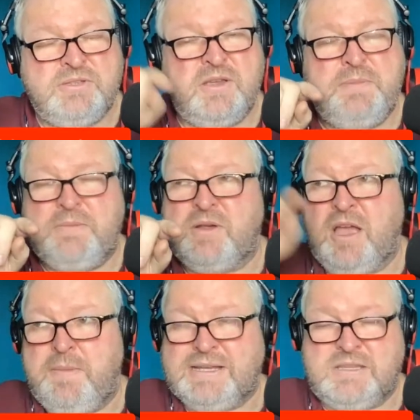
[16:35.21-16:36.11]
so people
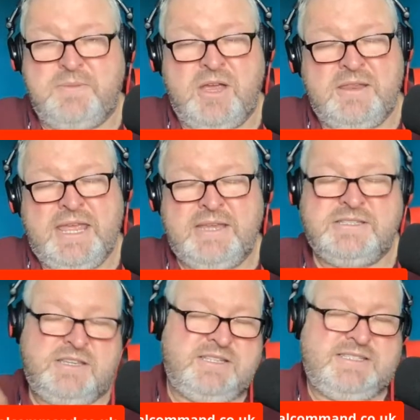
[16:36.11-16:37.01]
go back to the bio there,
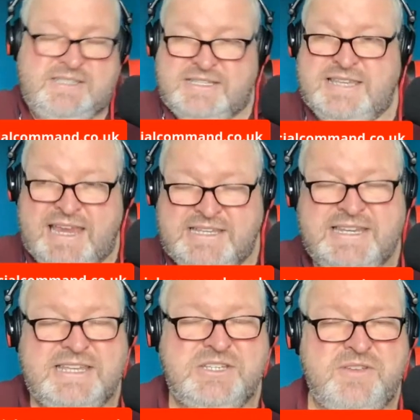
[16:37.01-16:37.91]
it's just say it in
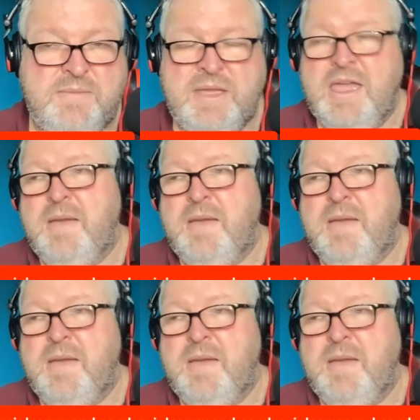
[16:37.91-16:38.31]
Instagram.